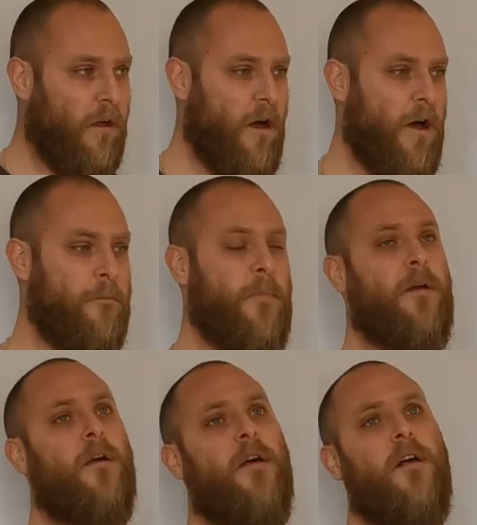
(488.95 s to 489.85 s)

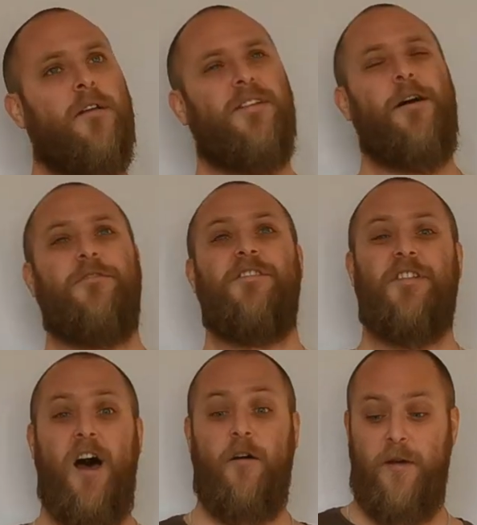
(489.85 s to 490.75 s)
So that was to
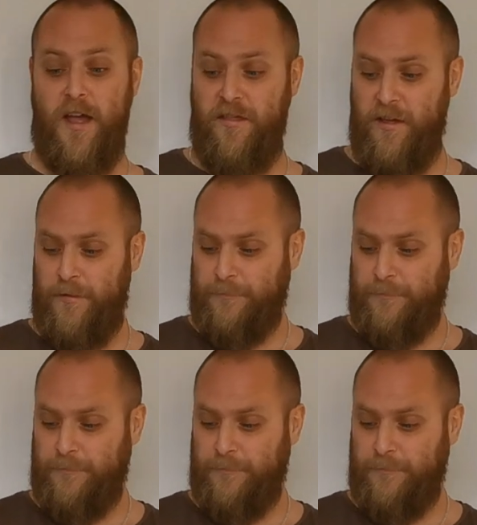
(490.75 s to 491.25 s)
start with.